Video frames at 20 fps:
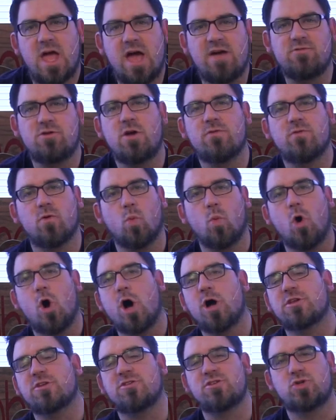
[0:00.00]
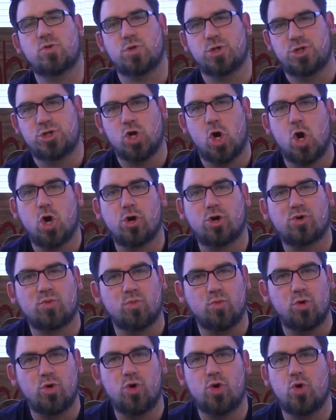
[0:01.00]
Have you ever walked into a dark
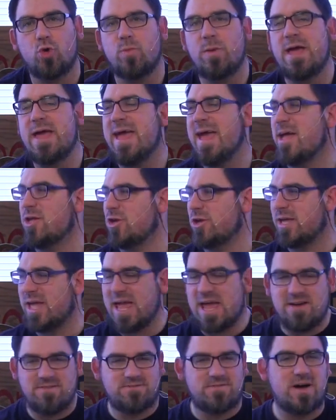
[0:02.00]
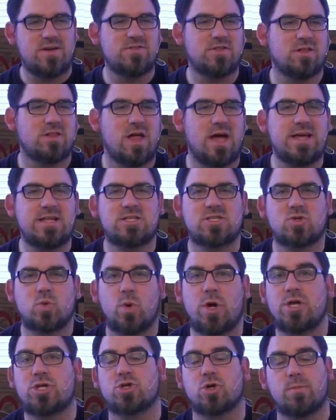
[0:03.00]
room and you can't find the light
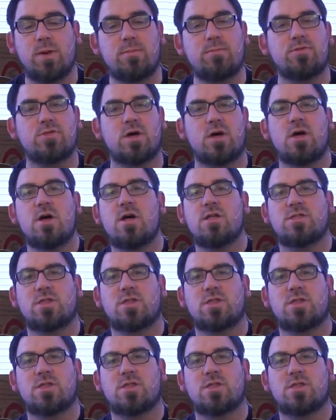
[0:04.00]
switch, or maybe the,